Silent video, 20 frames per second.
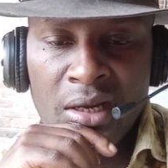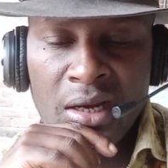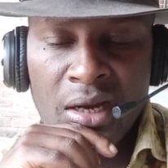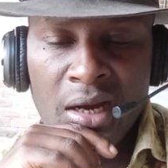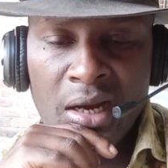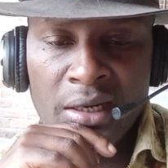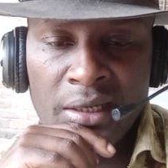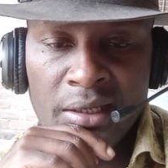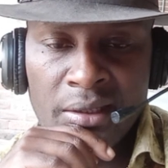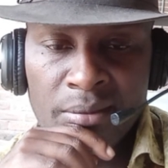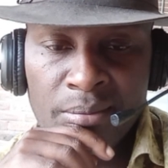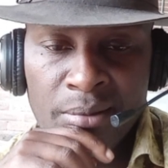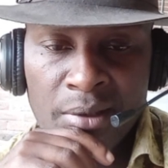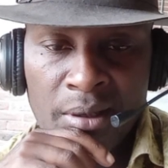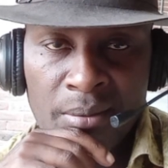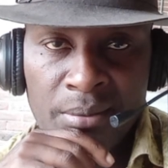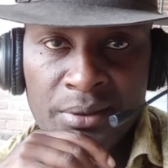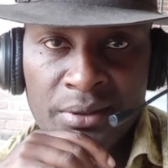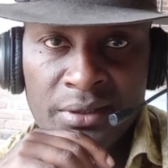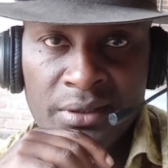and other
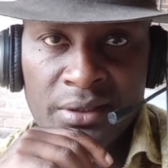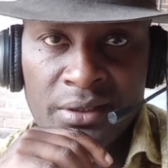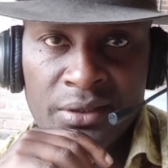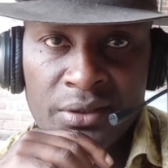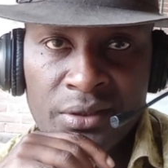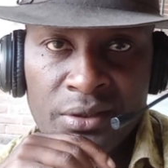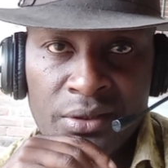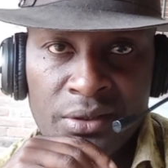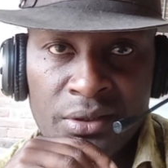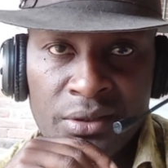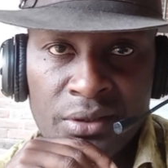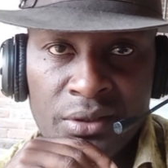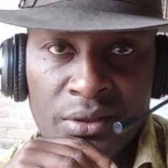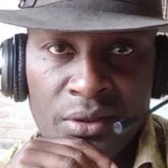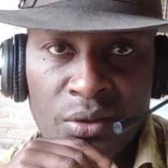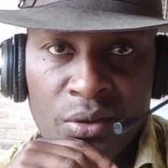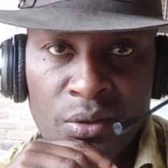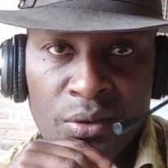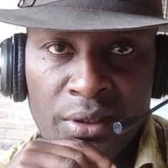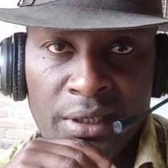purposes
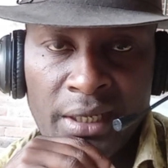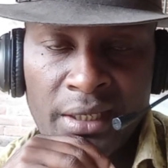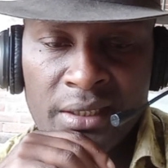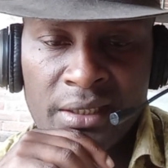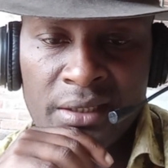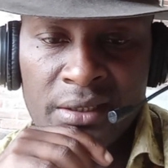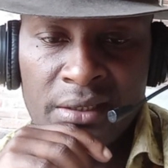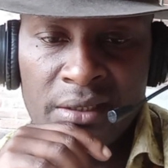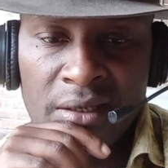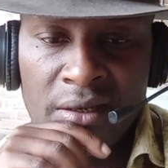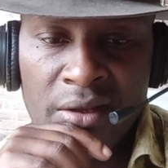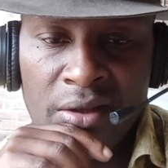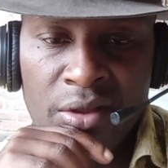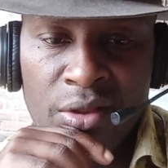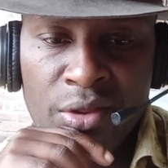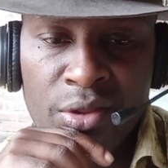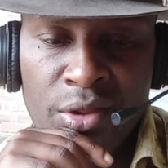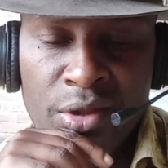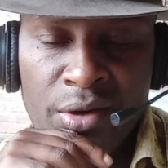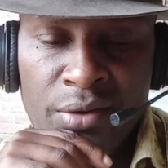connected
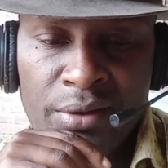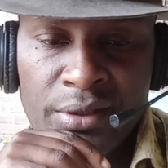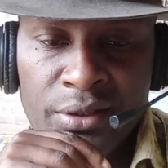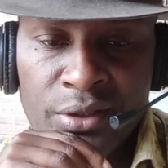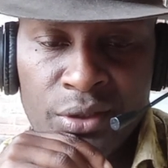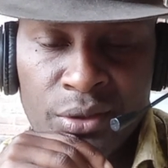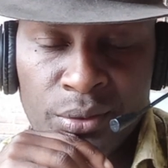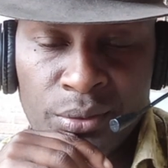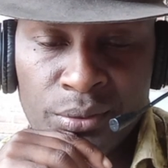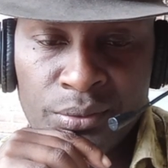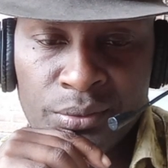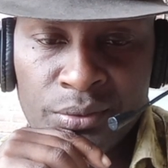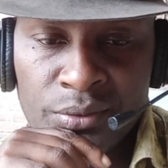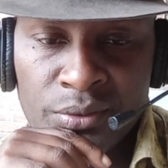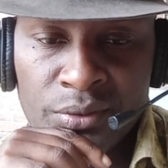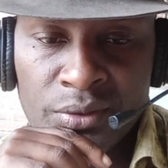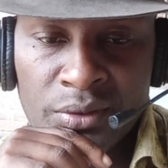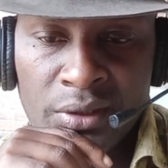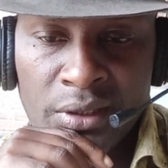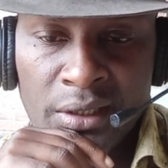thereto."
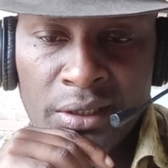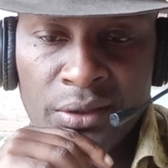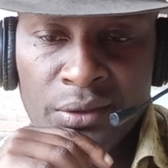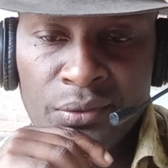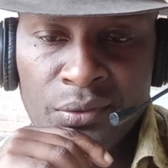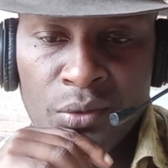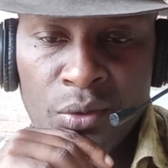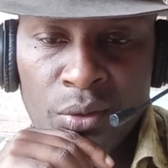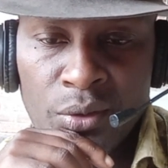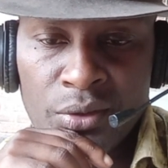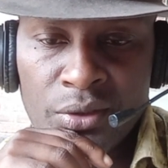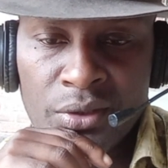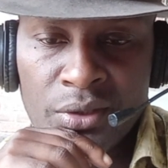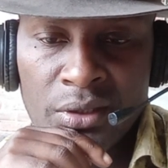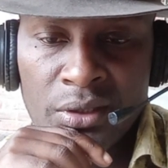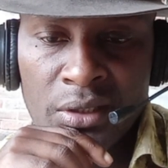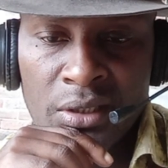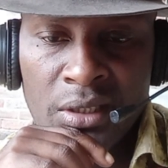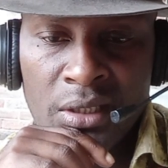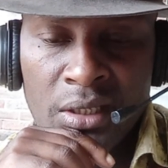End of quote.
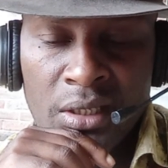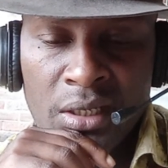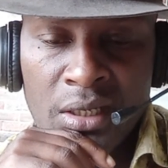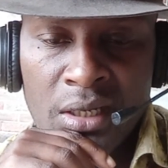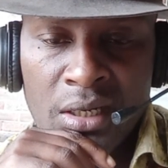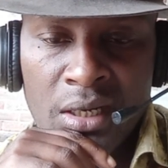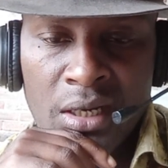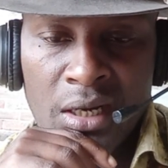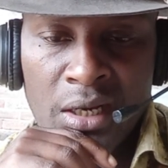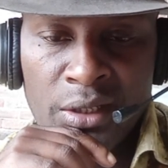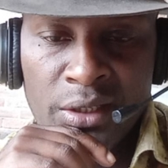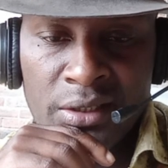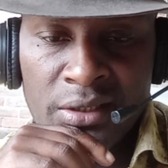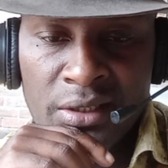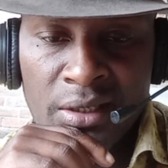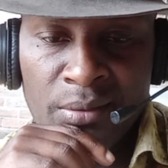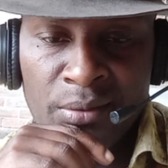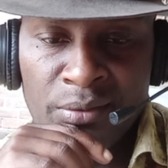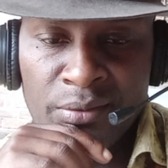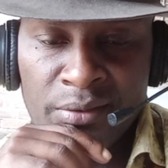And there's
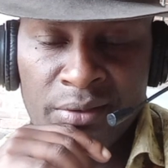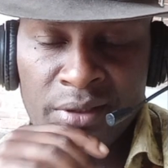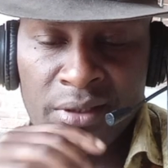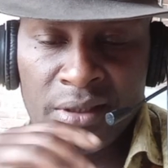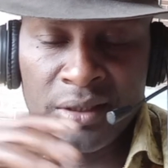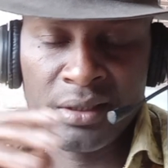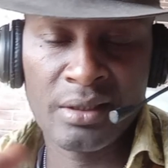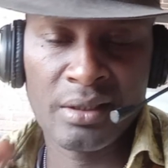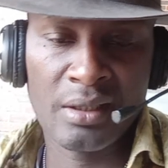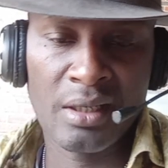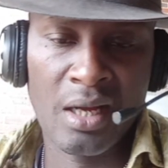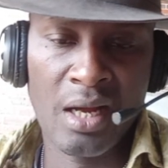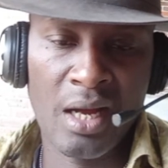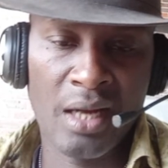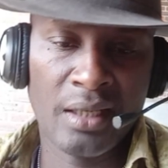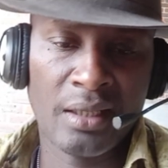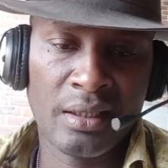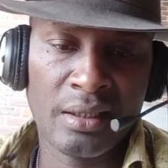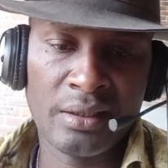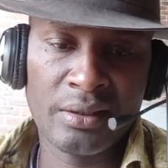some of the
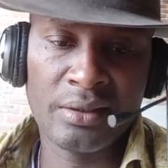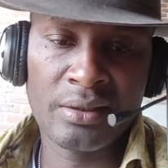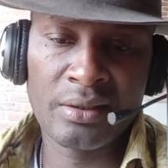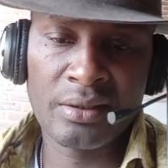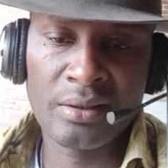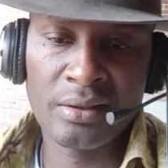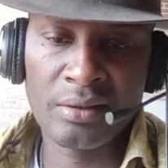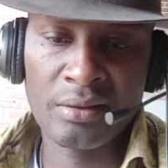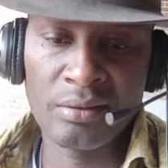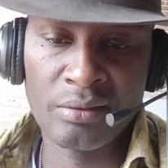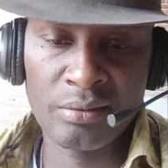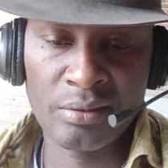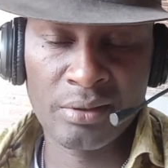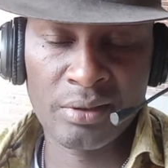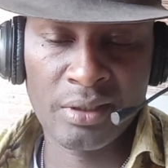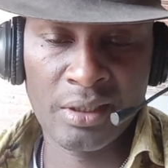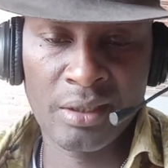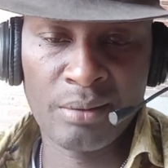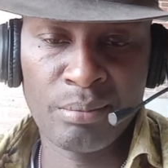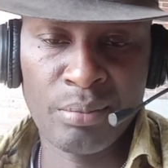highlights or the
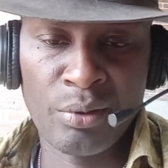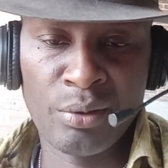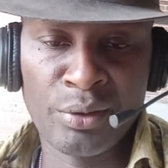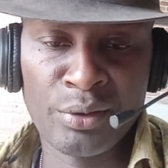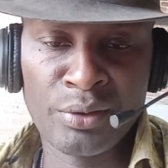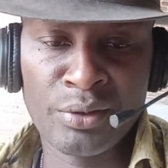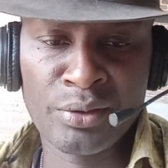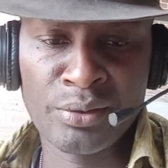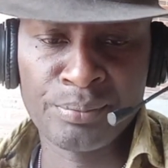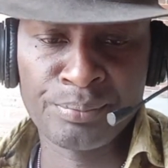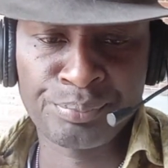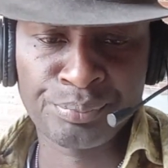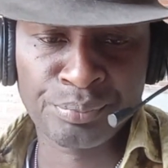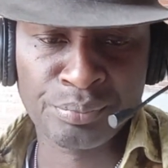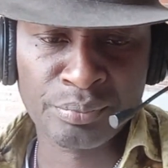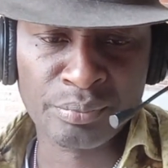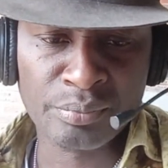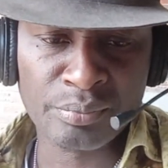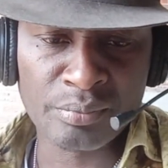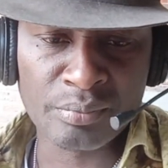key points
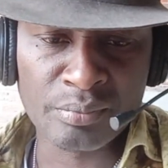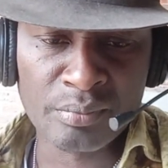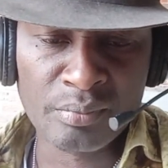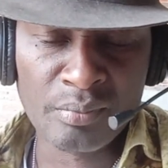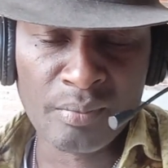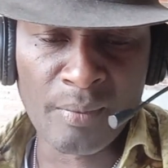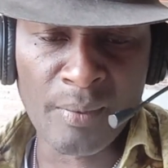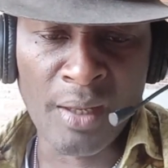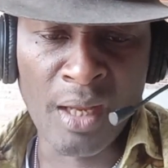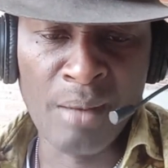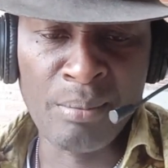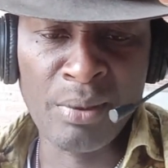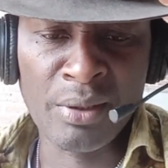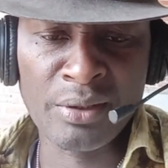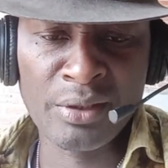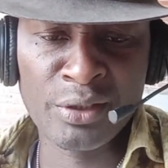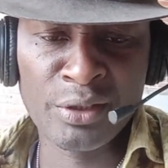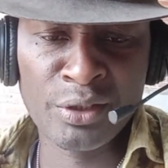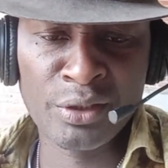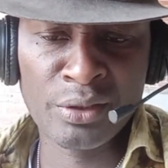about
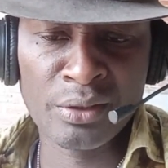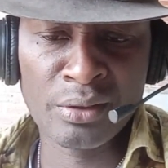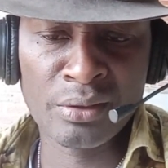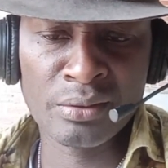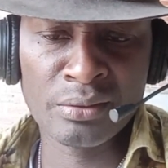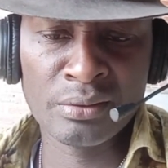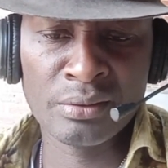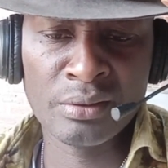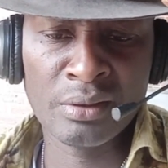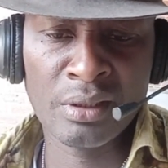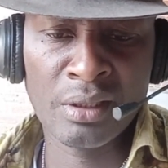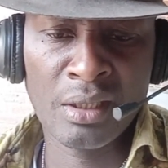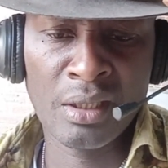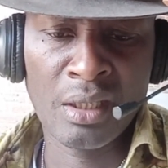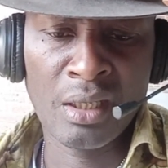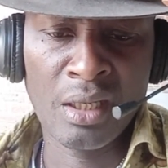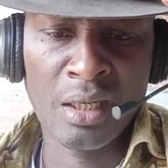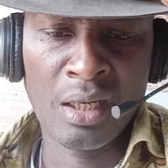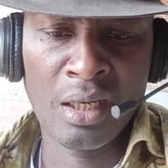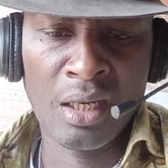the new law
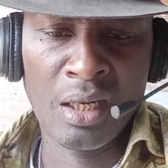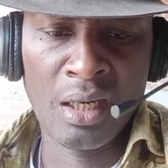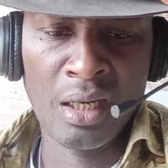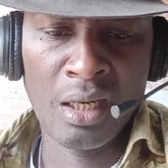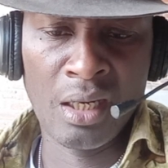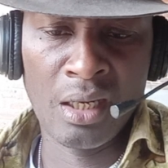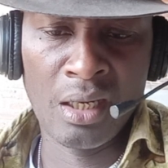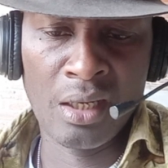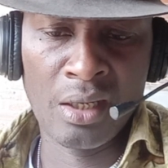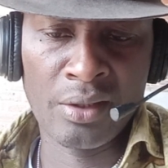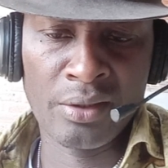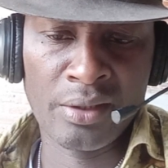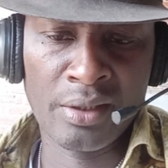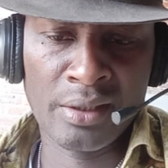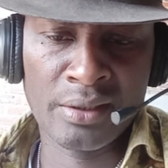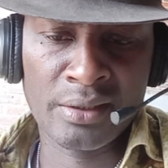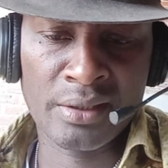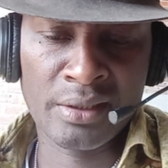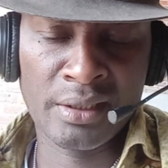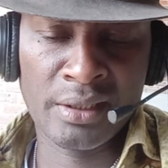are
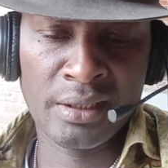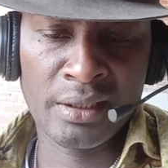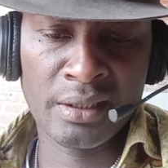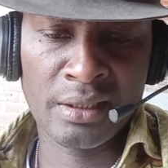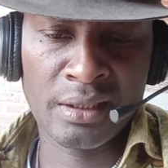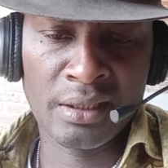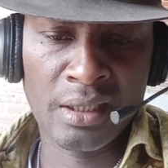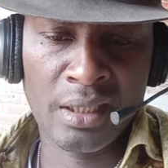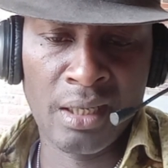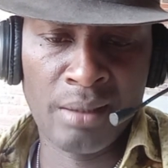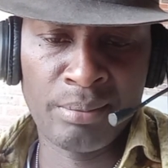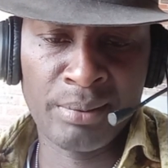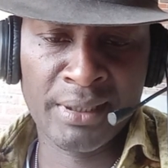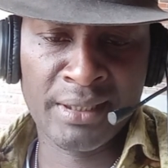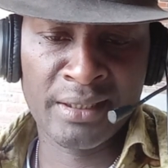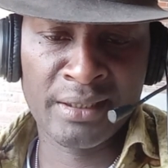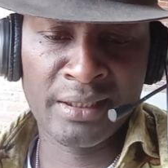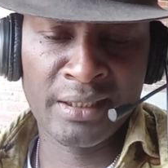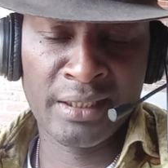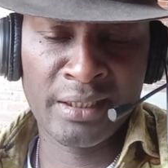that the
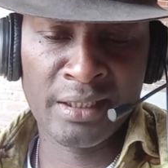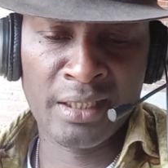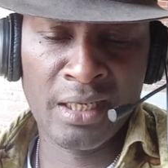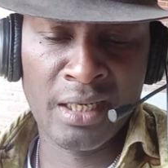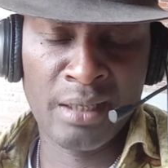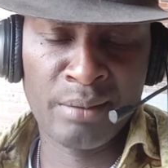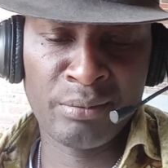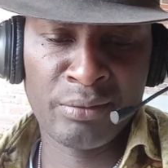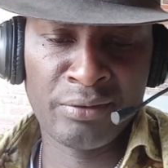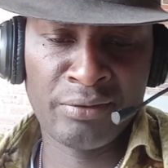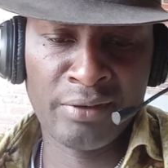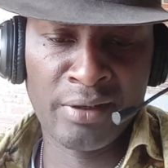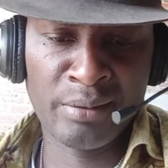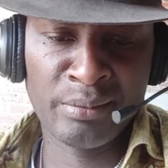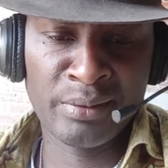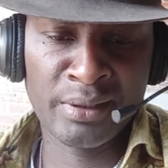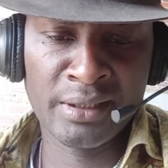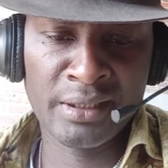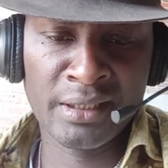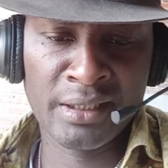applicant income or
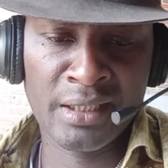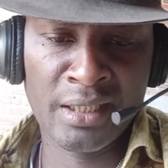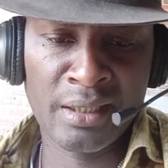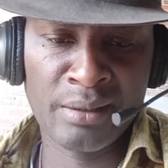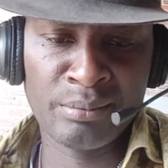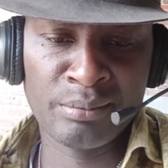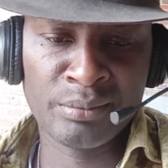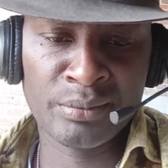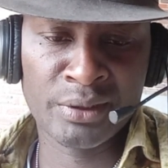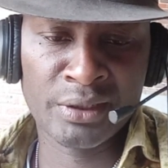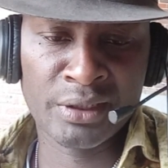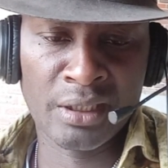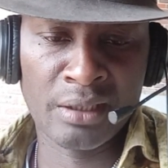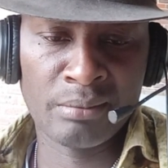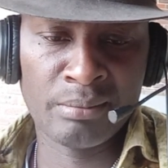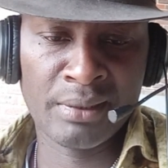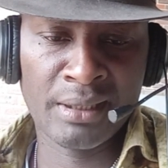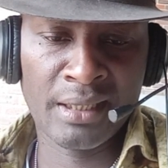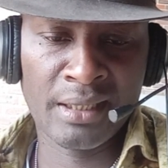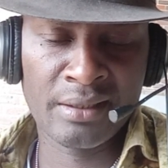family income shall
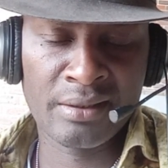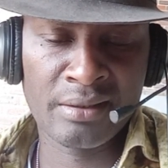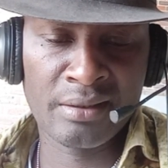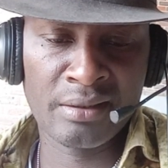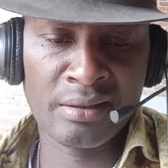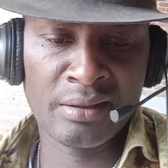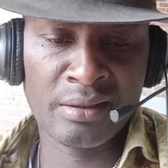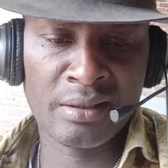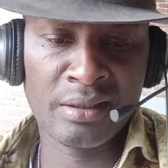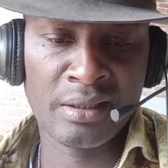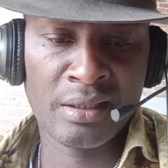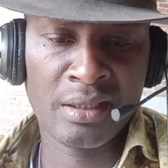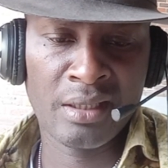be less than